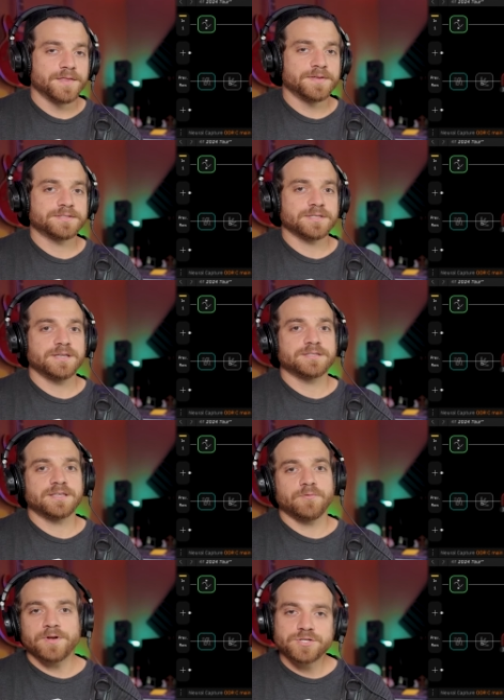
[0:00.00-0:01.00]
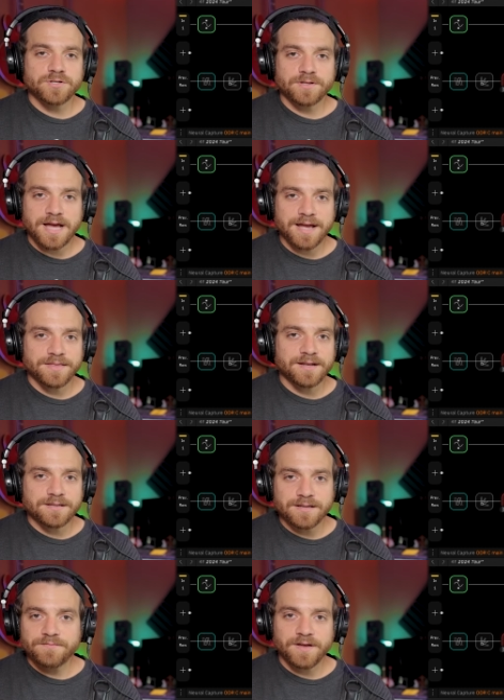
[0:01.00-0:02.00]
This is the original guy that
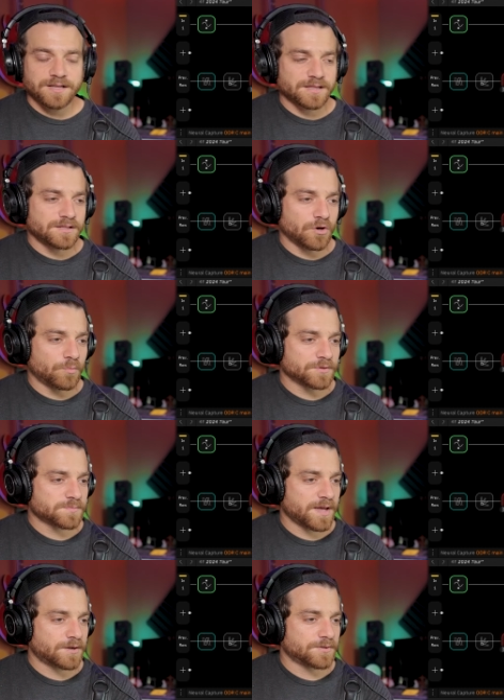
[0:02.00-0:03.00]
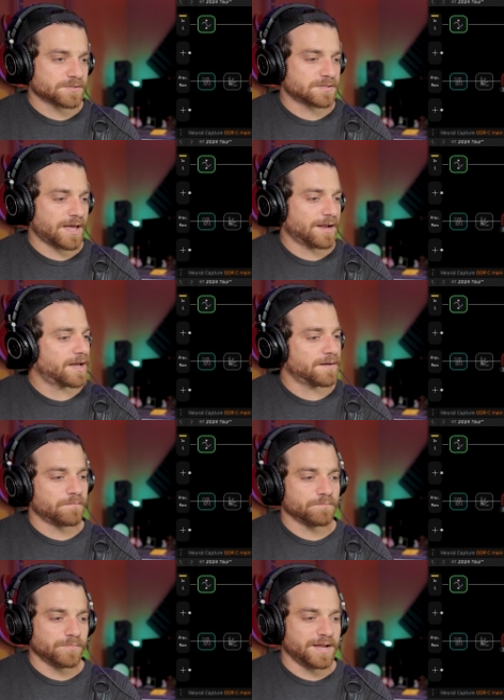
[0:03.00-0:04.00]
invented the Nobles pedals
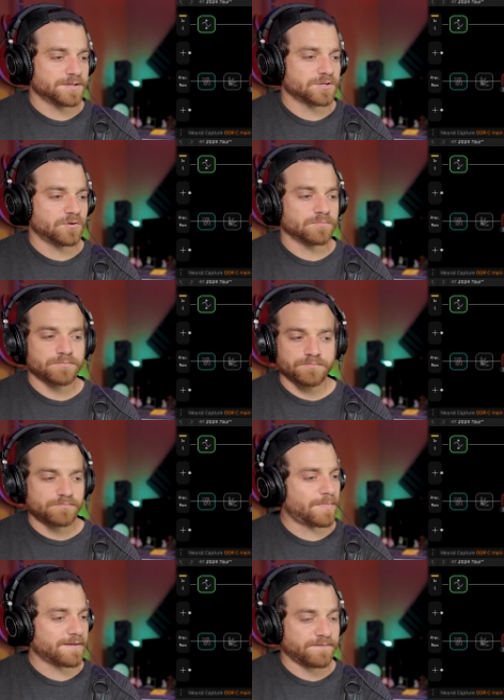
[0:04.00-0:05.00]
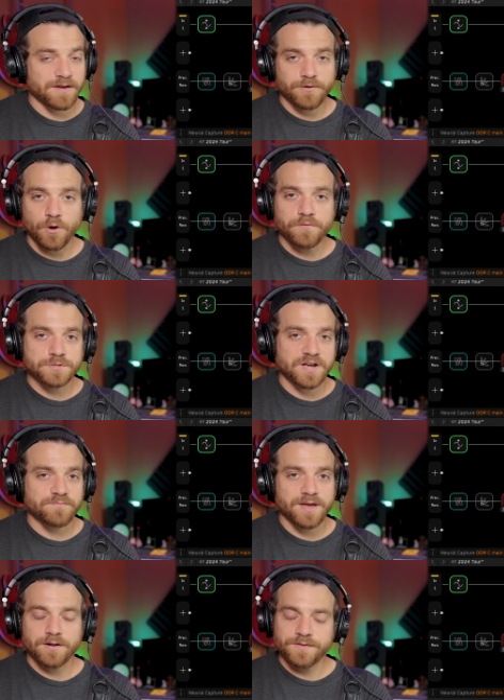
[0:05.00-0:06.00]
that made his own, my favorite overdrive pedal.